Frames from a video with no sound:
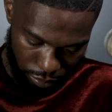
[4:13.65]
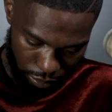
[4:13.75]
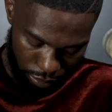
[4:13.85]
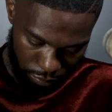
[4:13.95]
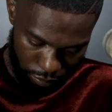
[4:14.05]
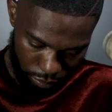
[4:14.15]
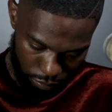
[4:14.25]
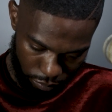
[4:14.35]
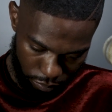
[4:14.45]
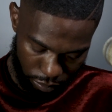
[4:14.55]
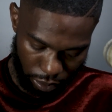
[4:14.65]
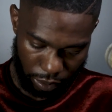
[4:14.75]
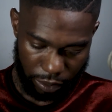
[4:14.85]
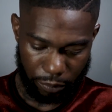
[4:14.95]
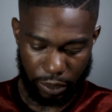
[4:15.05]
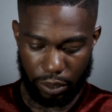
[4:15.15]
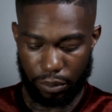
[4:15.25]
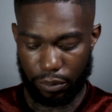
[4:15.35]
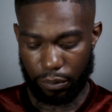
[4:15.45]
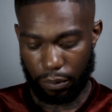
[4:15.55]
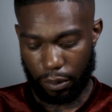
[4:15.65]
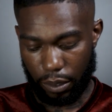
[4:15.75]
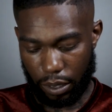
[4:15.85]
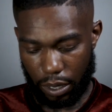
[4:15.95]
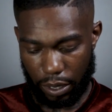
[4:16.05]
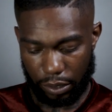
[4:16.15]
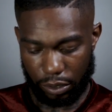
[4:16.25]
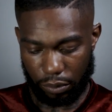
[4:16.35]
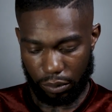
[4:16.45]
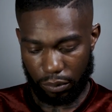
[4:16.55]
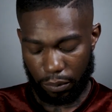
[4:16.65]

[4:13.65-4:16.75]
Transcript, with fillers: Downloads. All right, here we go. All right, so